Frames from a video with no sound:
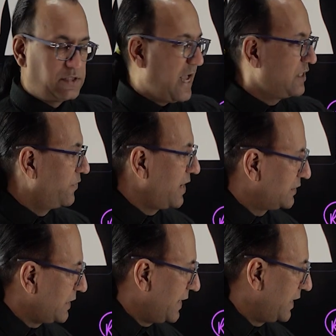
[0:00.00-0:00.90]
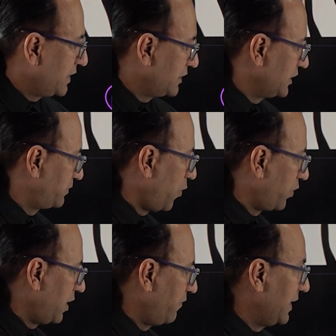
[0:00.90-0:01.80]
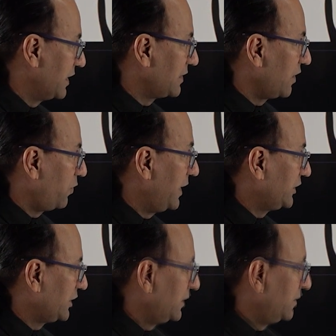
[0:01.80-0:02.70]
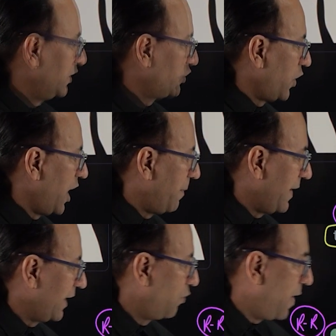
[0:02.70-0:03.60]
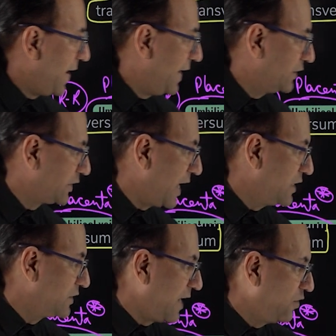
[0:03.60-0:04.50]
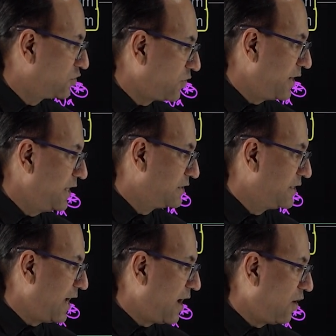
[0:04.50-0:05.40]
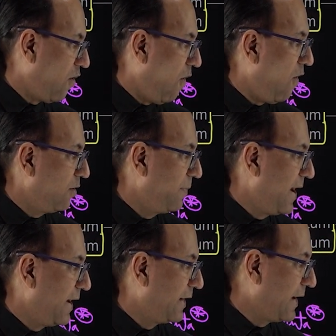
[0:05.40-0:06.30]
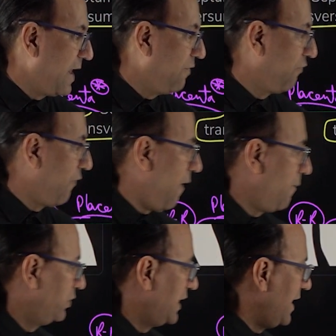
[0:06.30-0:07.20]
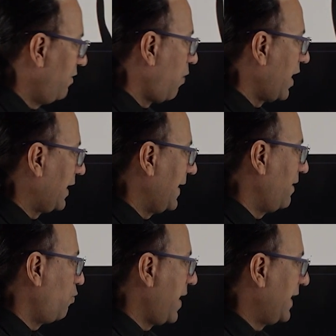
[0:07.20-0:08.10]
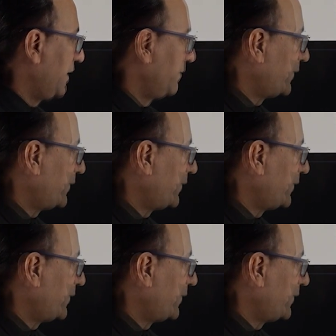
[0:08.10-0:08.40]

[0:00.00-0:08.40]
As we are telling, this is portal venous circulation. So hepatic veins and sinusoids, they are all being derived from the vitelline vein.